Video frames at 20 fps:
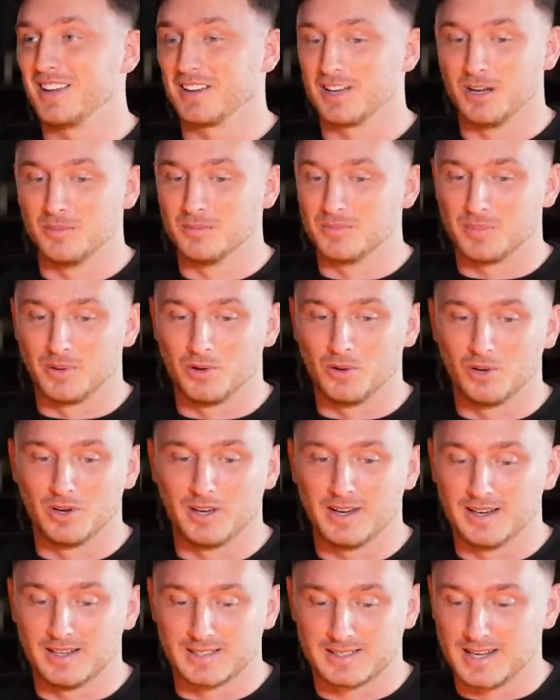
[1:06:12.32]
like I'm
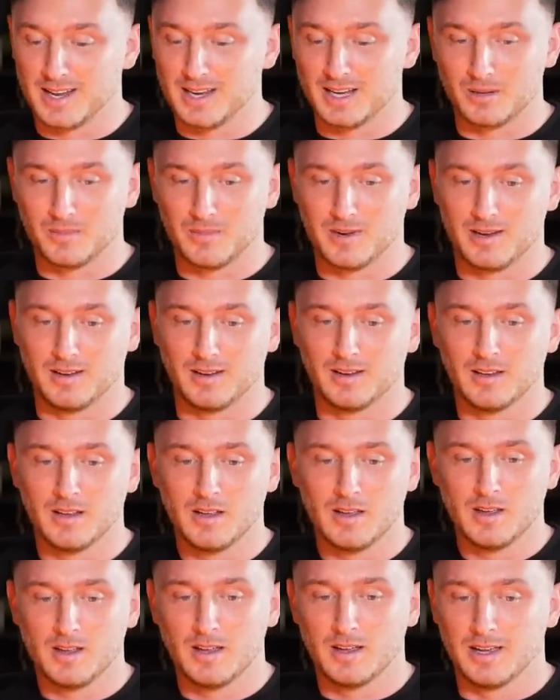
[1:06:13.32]
purely, and it's taken me
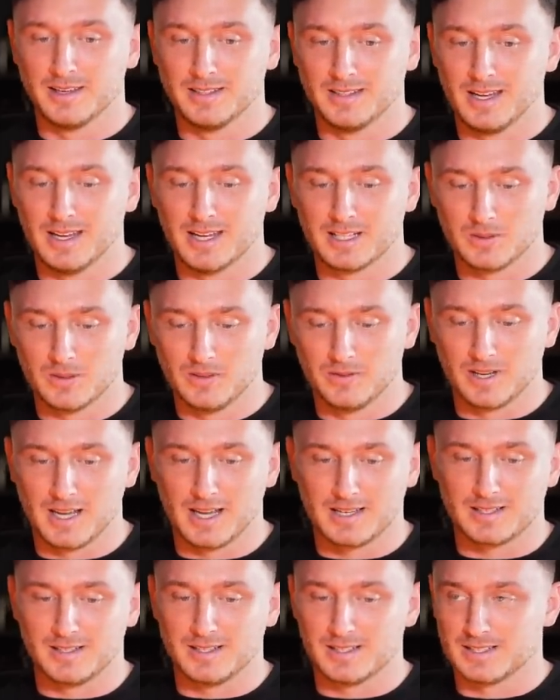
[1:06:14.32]
a year to even
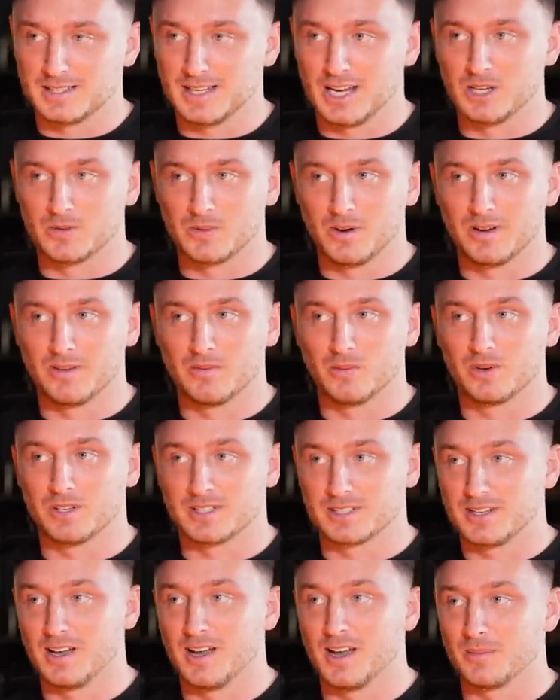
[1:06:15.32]
get to this stage where I even want to
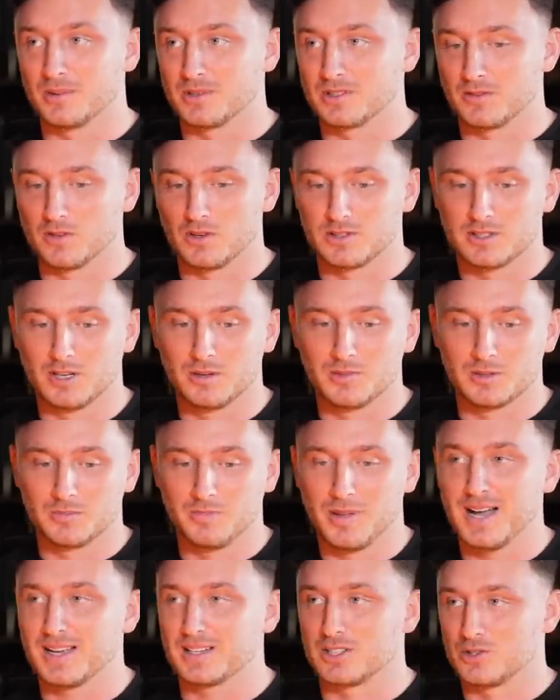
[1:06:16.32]
start because I've got so much
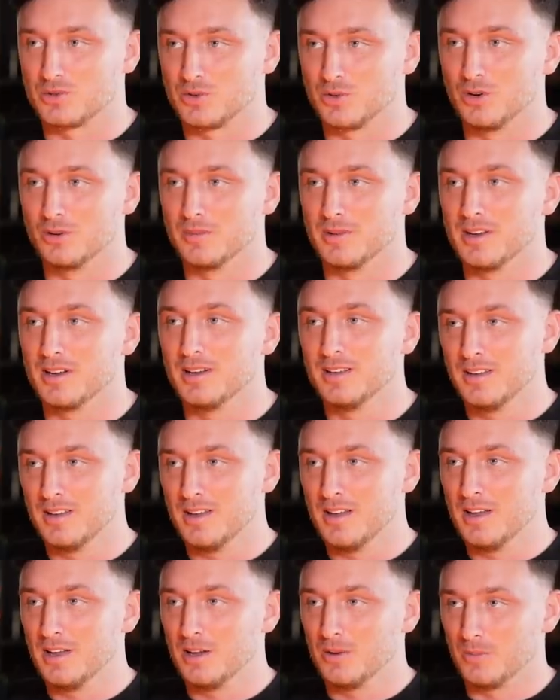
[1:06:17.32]
past trauma
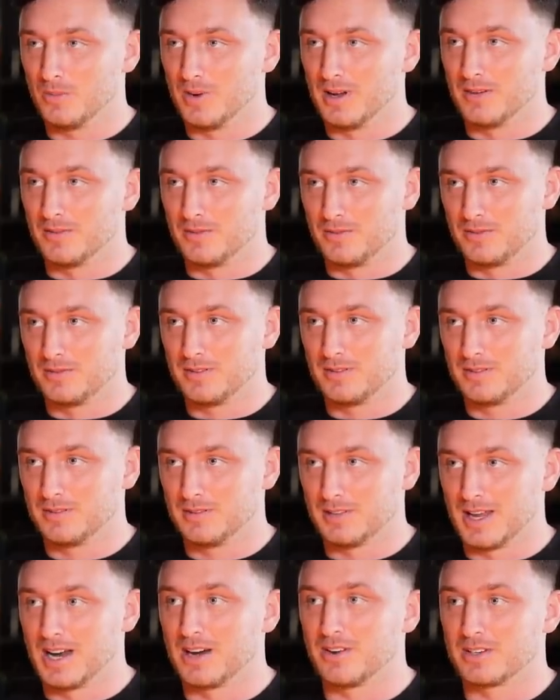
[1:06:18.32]
mm. with
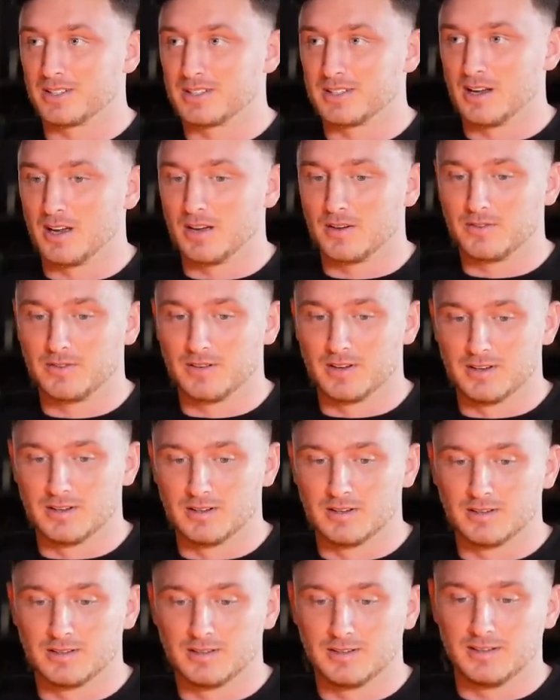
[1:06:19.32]
the Hera stuff.
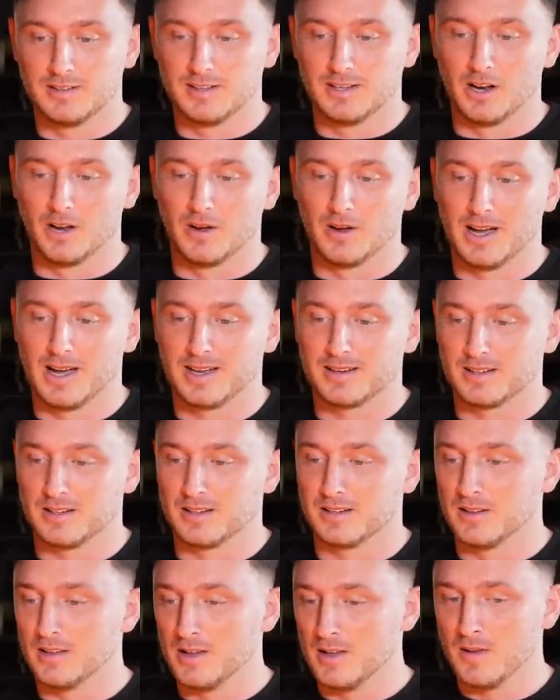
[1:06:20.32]
And you know, I had a